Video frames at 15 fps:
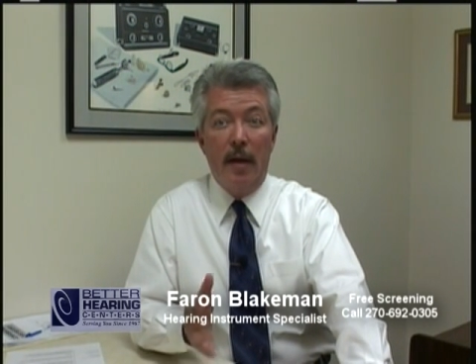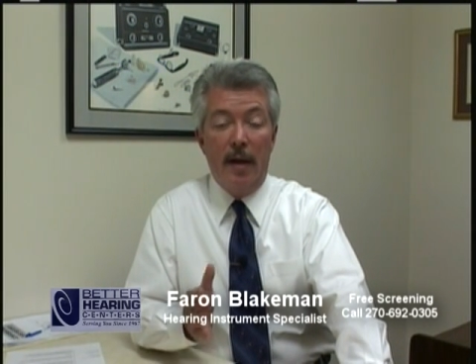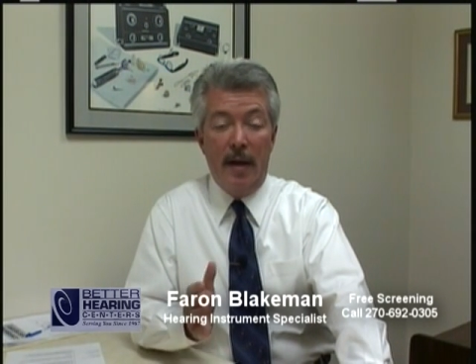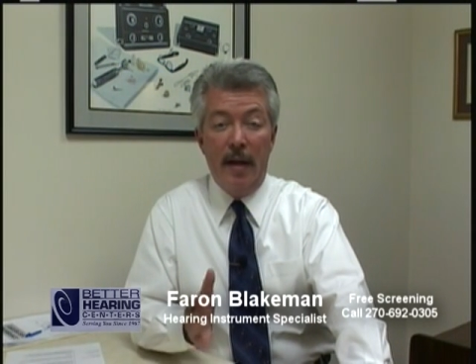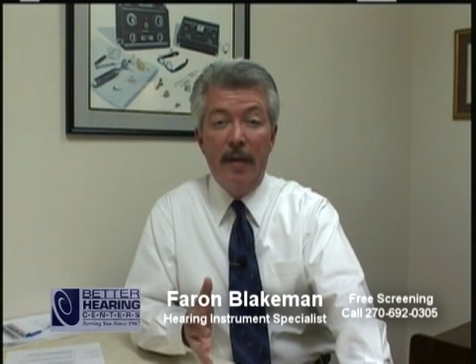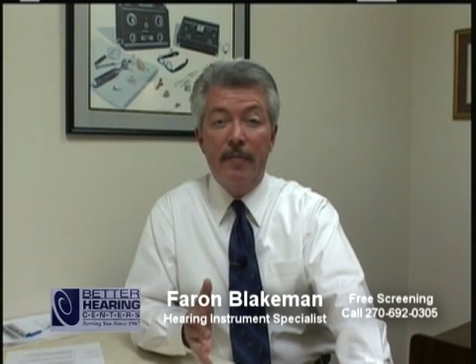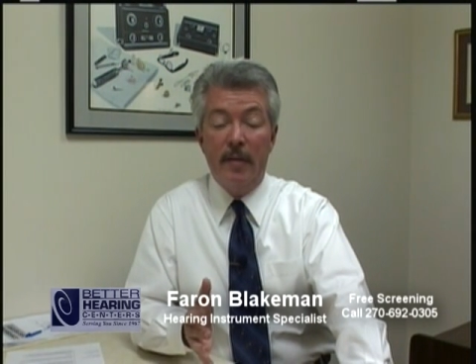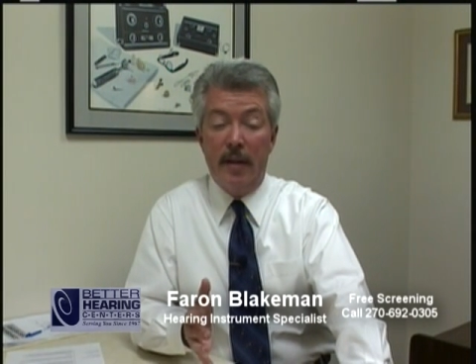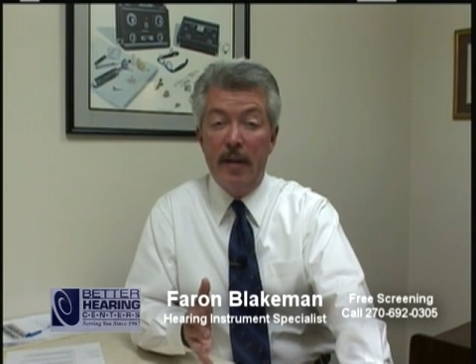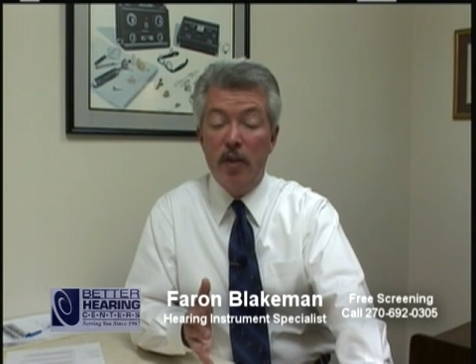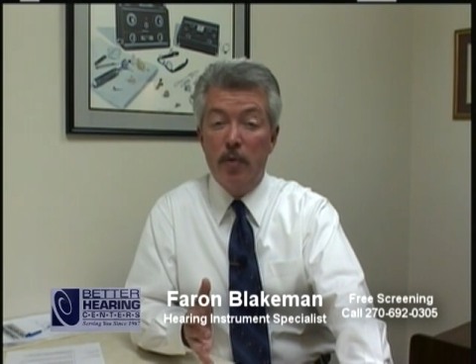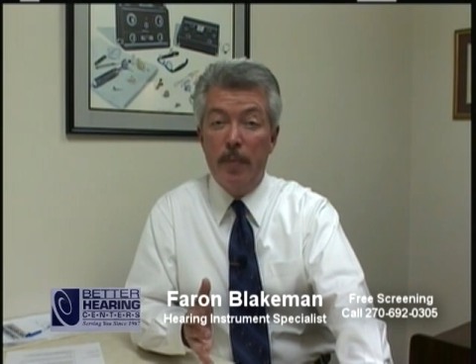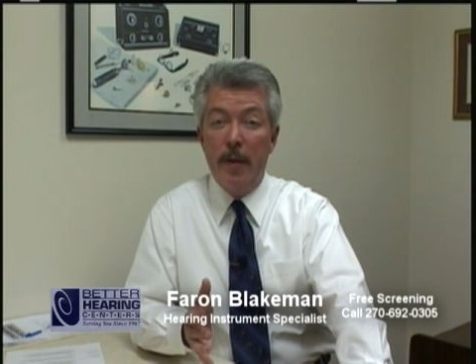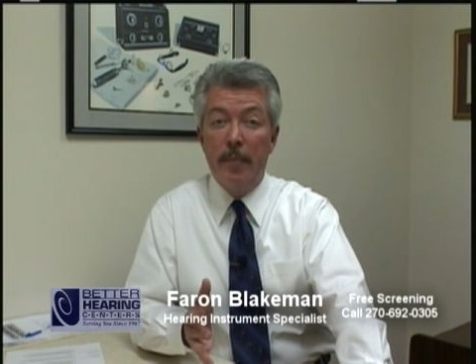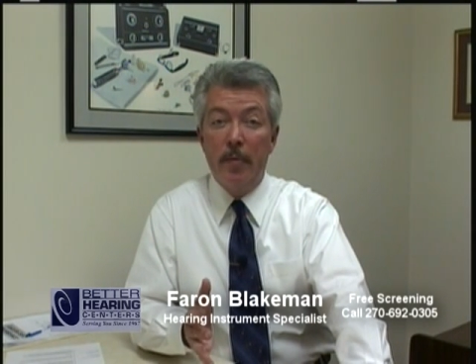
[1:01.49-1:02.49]
I have to
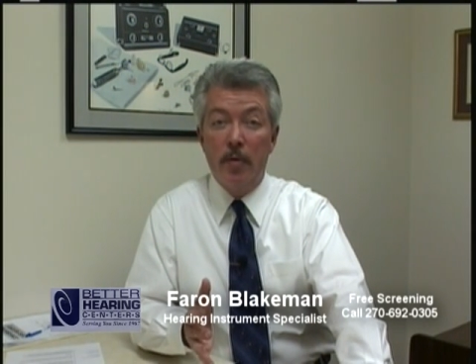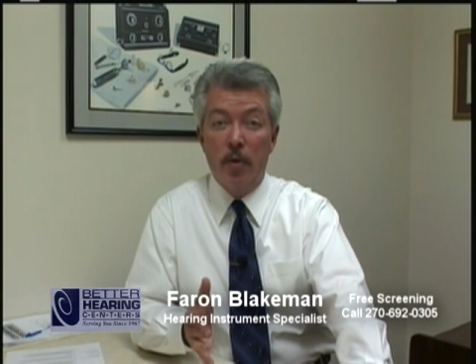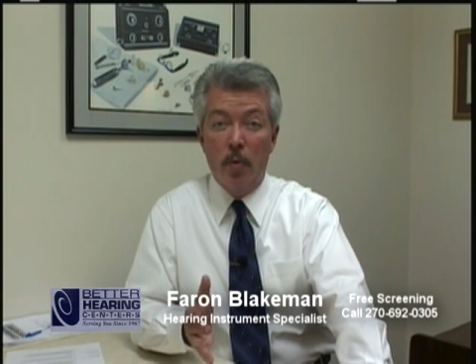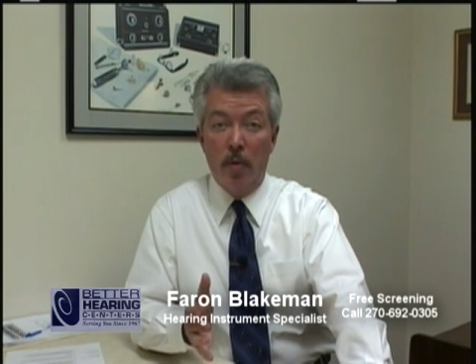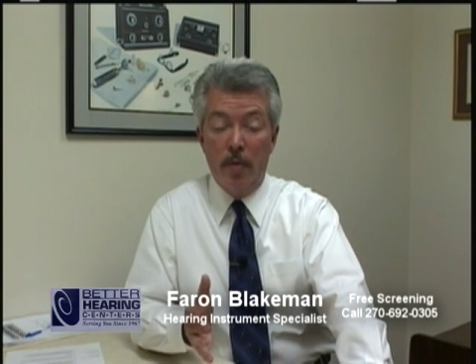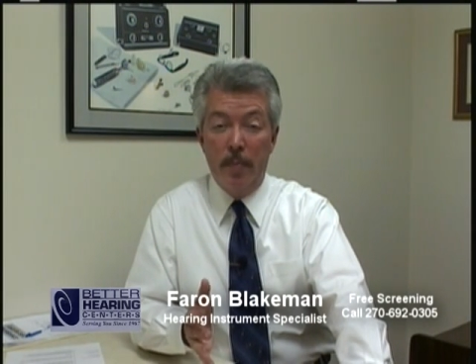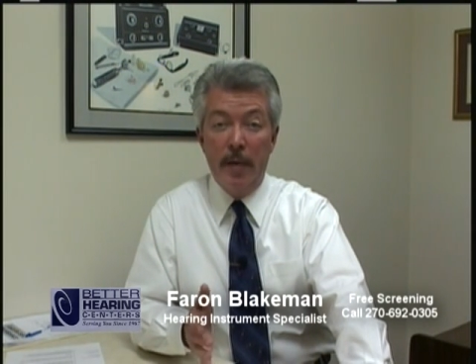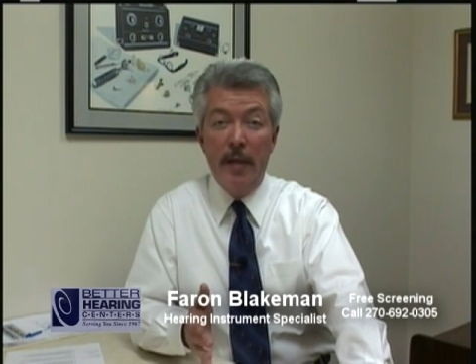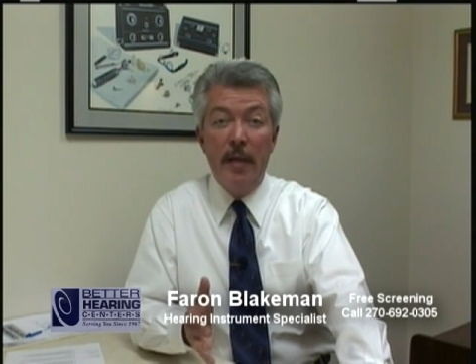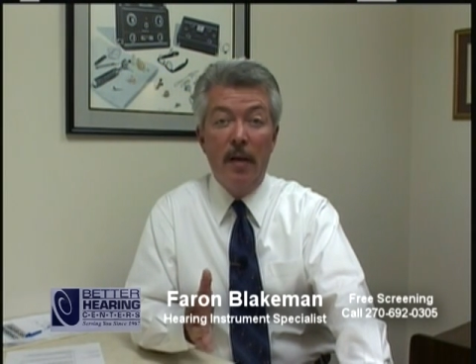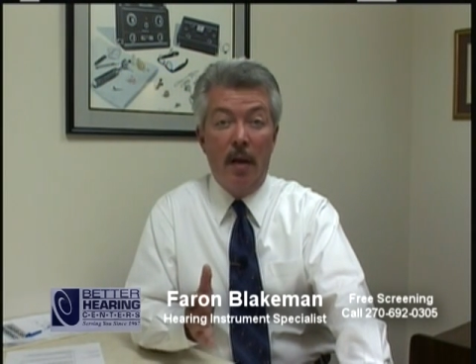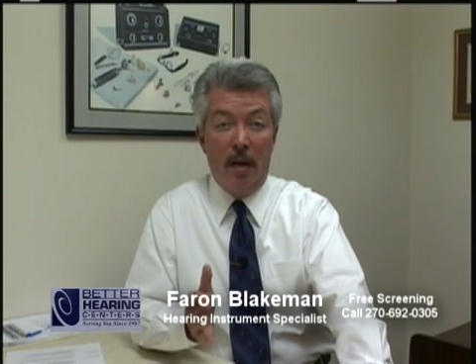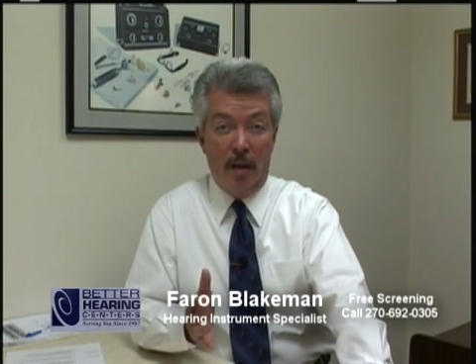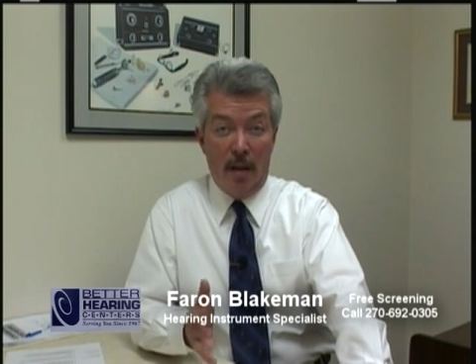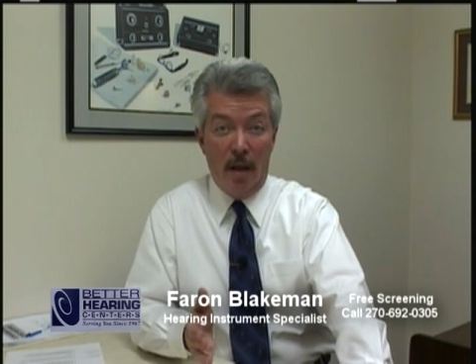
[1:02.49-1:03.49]
ask people to repeat
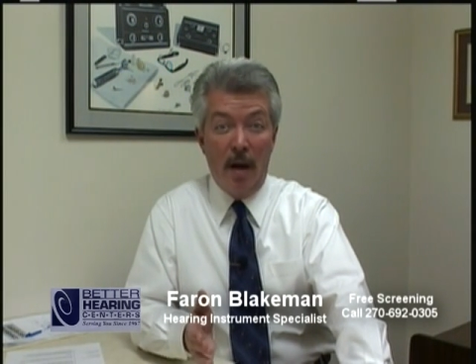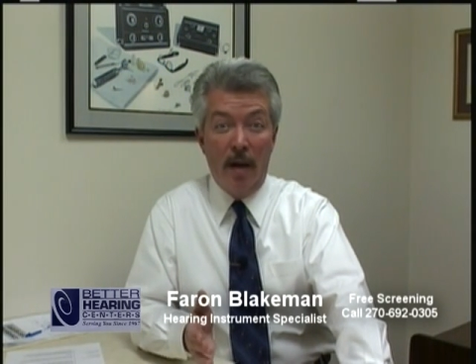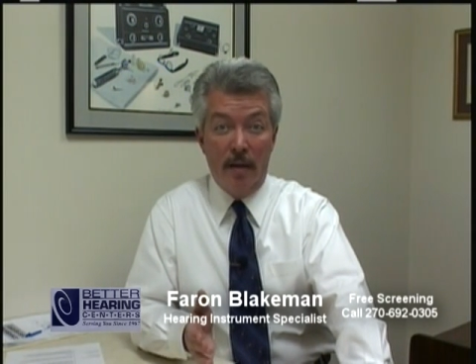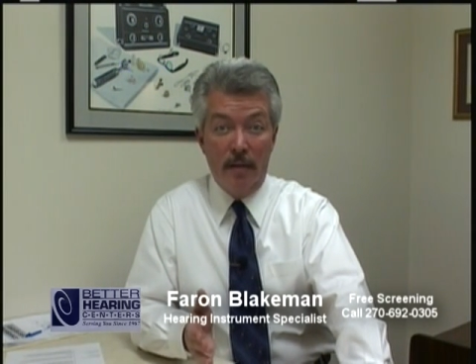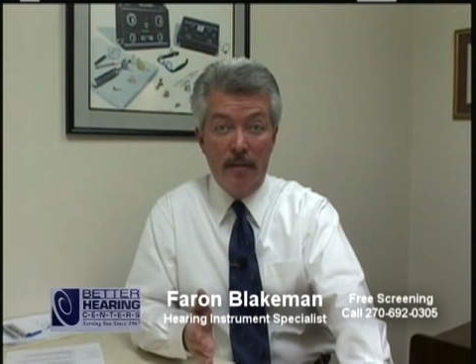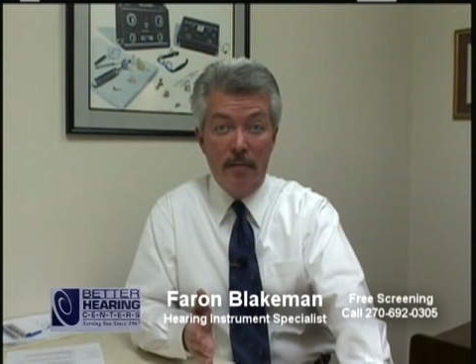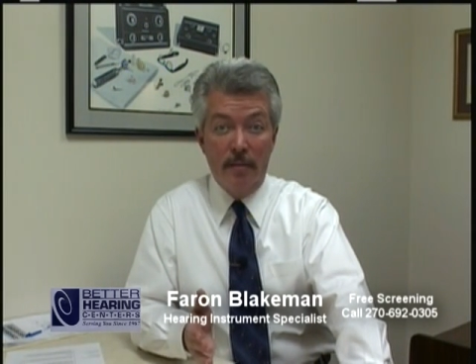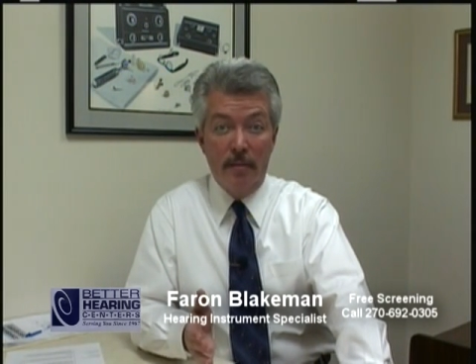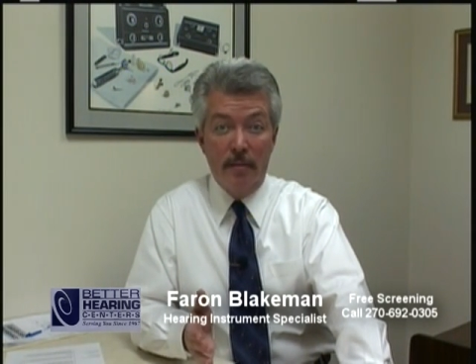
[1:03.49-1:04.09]
a lot.